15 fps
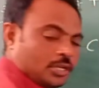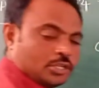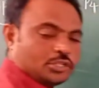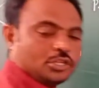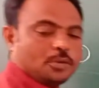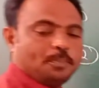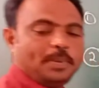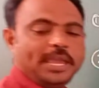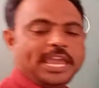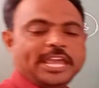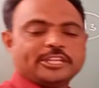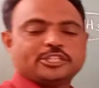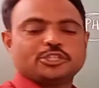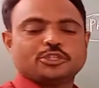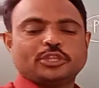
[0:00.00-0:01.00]
So
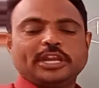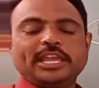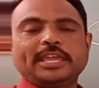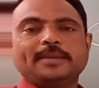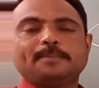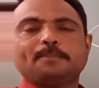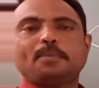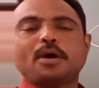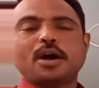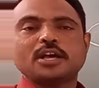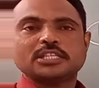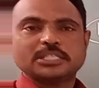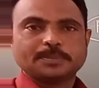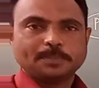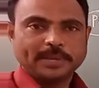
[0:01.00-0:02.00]
pH3
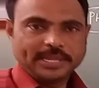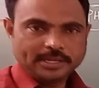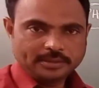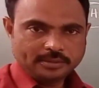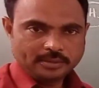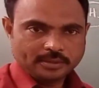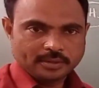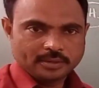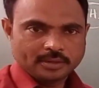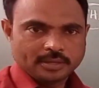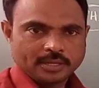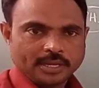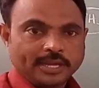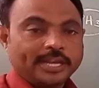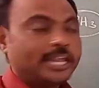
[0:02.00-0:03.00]
phosphine.
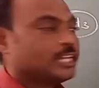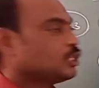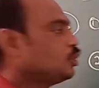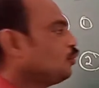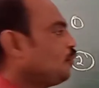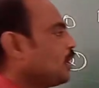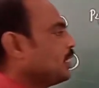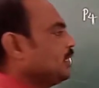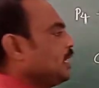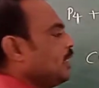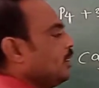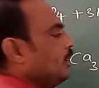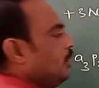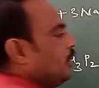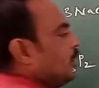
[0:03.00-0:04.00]
Next
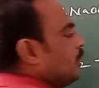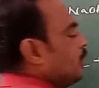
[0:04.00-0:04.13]
further